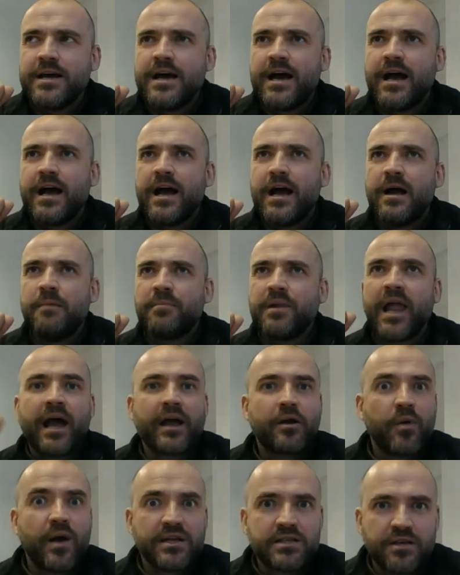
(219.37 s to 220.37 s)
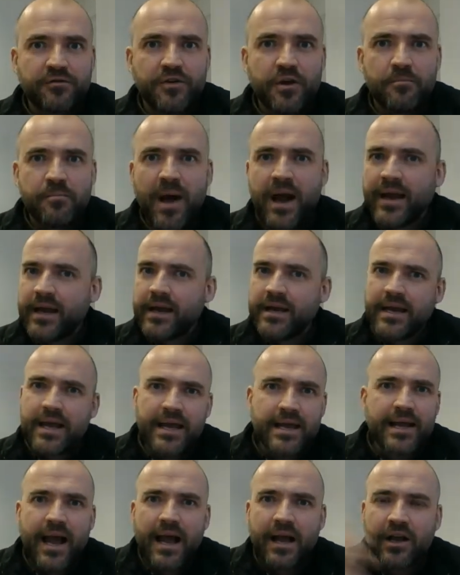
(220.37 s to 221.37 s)
Likewise, if you're buying,
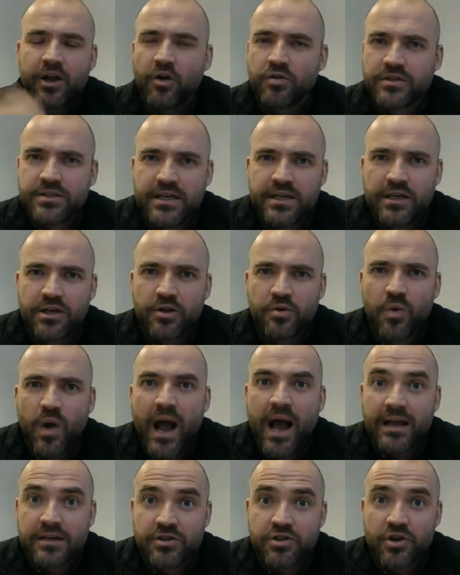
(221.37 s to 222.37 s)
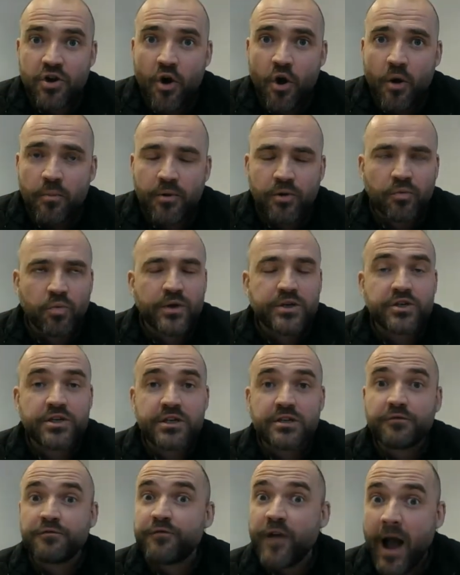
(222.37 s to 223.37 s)
it can continue as normal, which
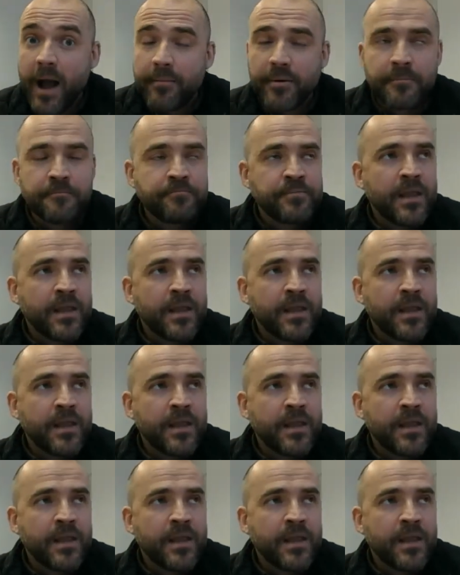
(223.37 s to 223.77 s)
is fab.